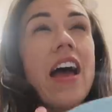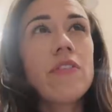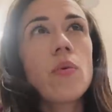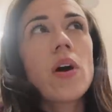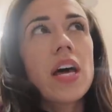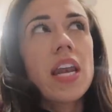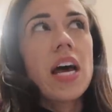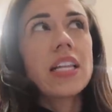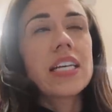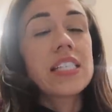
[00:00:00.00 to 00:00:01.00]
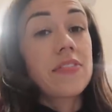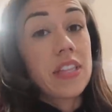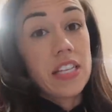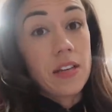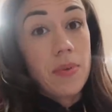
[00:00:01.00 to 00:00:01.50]
everyone likes different
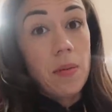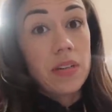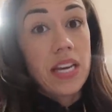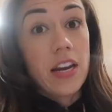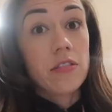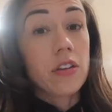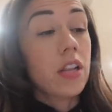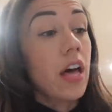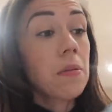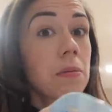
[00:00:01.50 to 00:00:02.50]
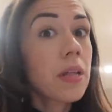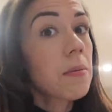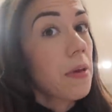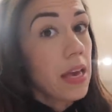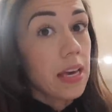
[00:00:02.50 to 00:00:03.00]
things on baked potatoes. A lot of people
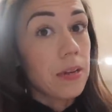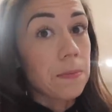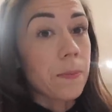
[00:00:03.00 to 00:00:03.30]
like bacon.